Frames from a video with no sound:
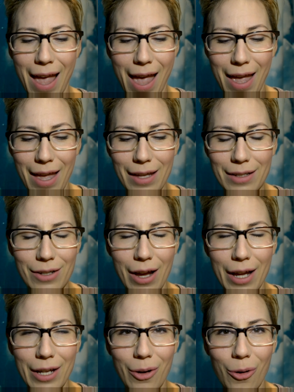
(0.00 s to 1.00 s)
and
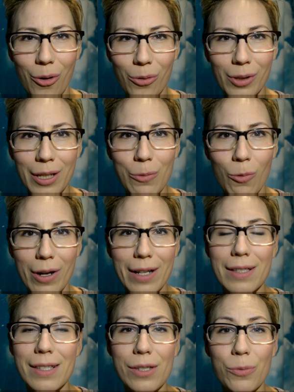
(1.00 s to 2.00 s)
I only
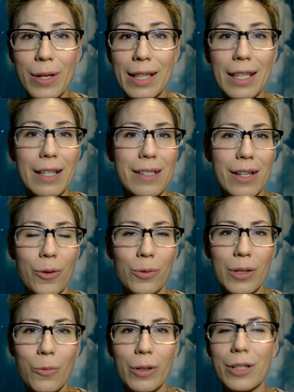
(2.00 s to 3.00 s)
wanted sweet things. I
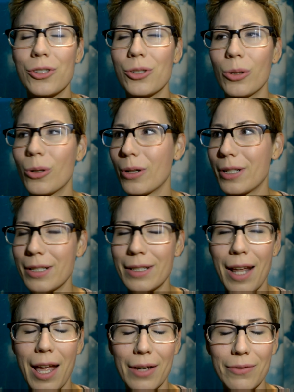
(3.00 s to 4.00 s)
only wanted sugar. I
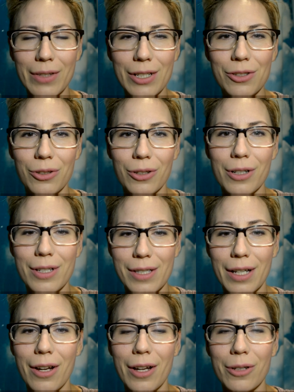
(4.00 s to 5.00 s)
didn't have any sugar because
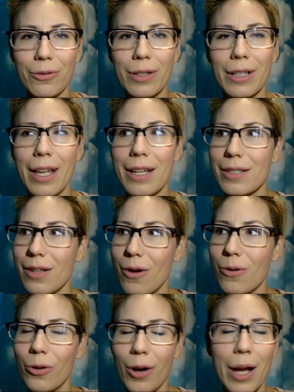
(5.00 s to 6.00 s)
I kind of realized,
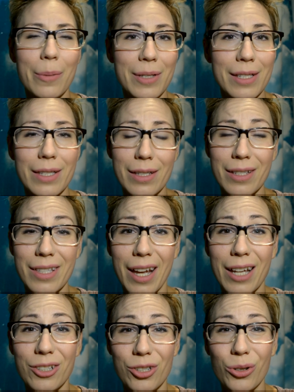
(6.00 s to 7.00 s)
oh crap, this is because I
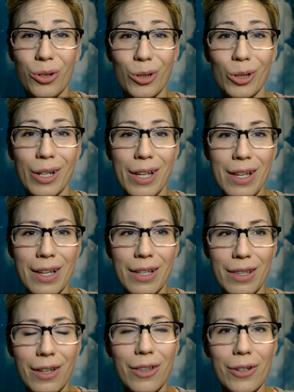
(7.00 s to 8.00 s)
had sugar
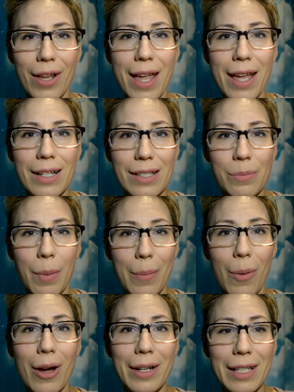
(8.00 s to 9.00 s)
the other day and it's my
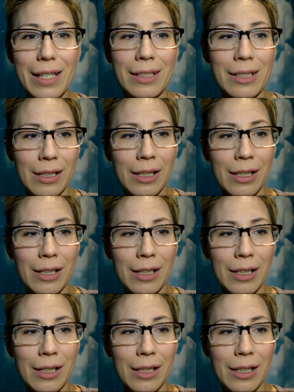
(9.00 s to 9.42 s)
body